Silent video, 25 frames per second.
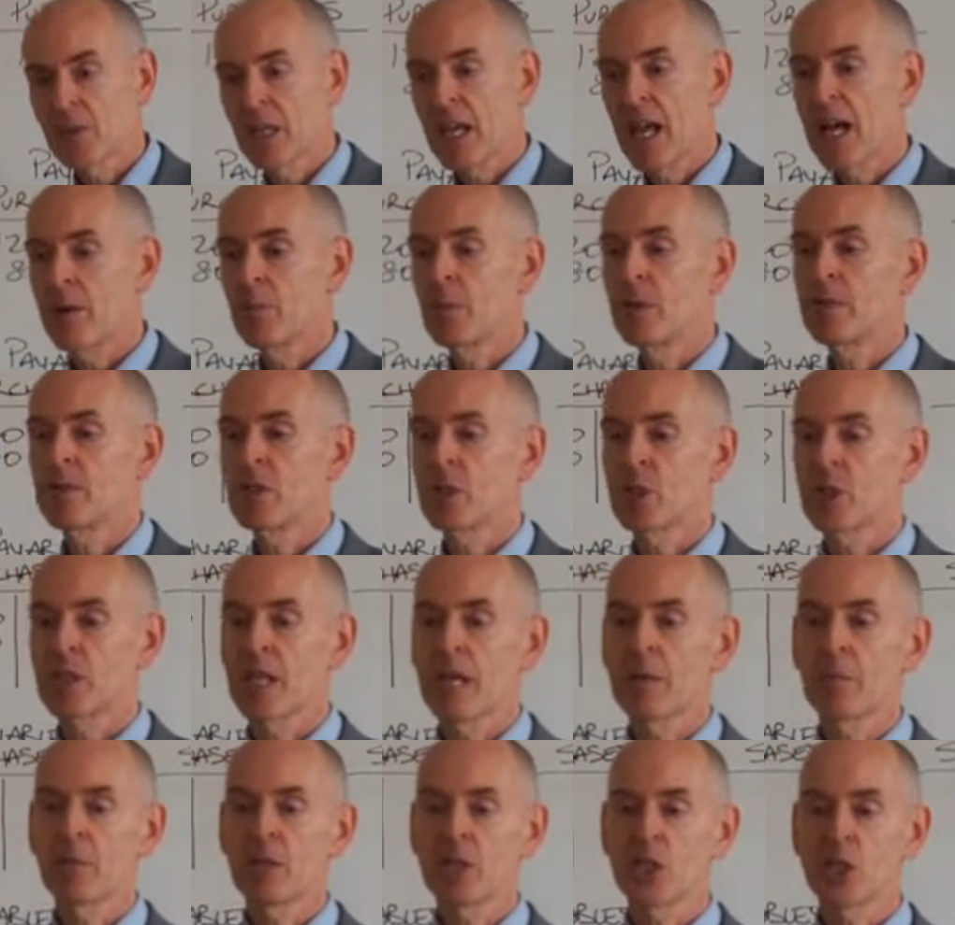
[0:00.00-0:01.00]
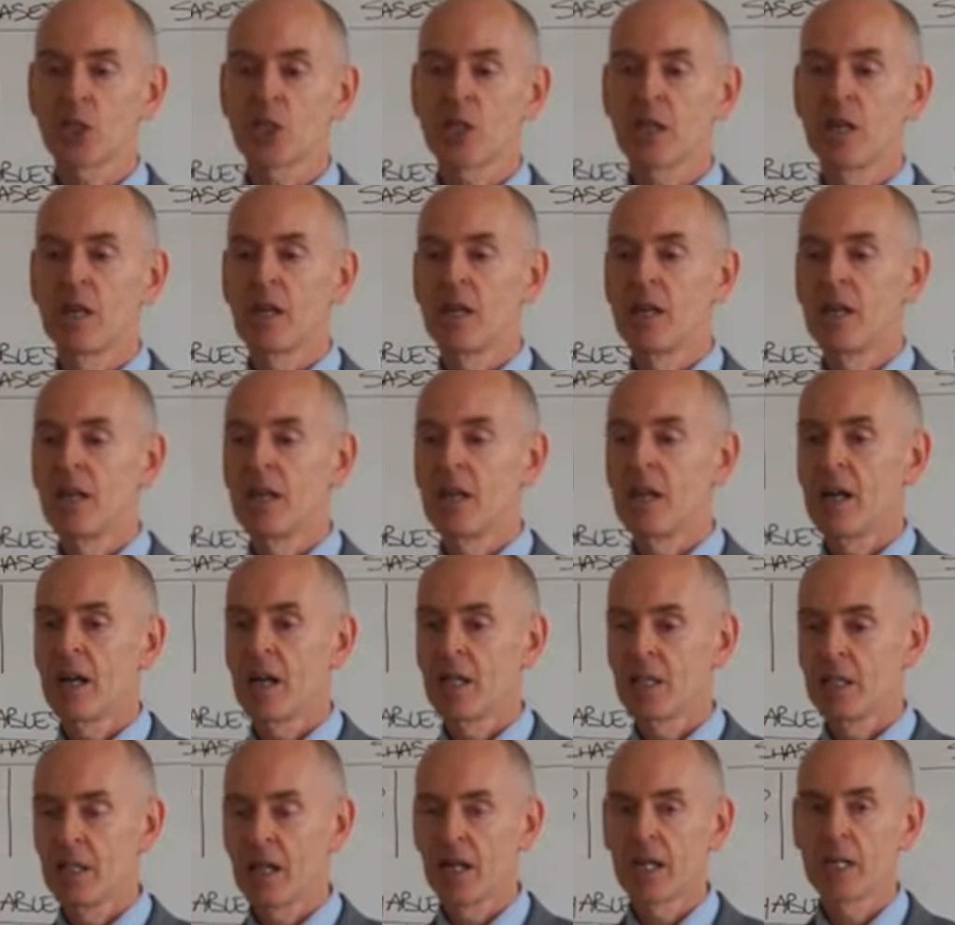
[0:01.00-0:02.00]
and we've established a
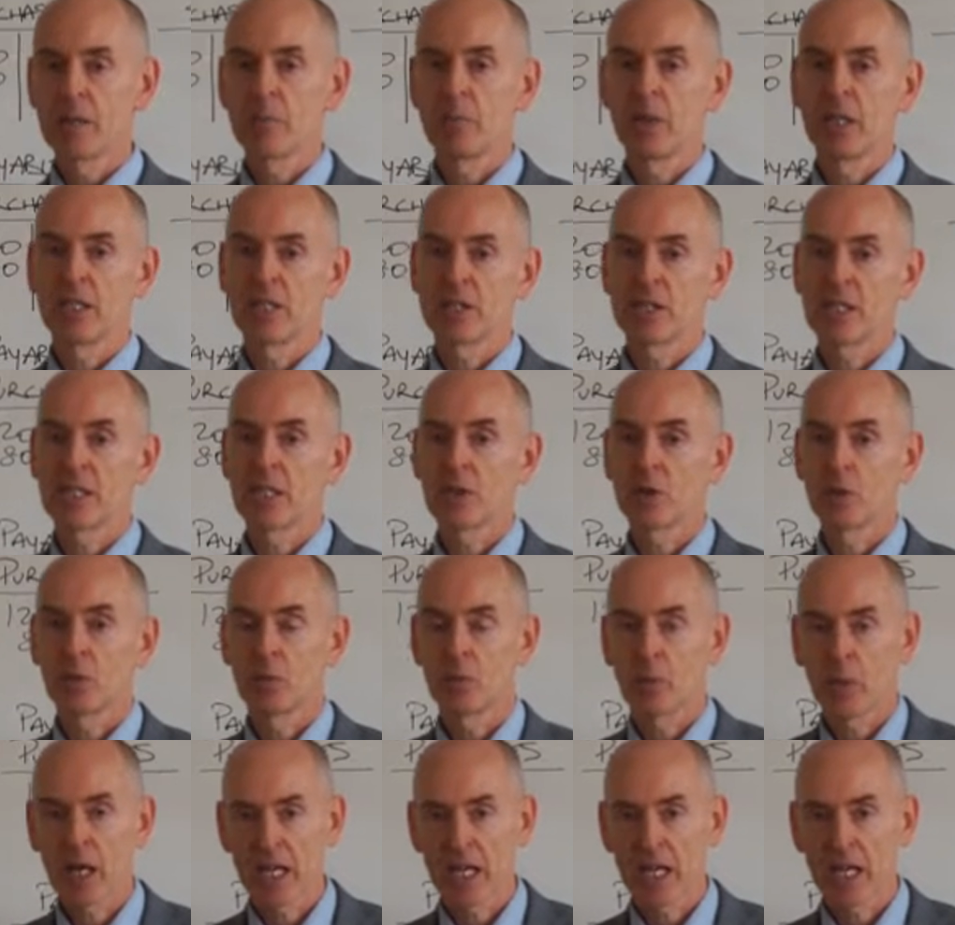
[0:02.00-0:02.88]
liability called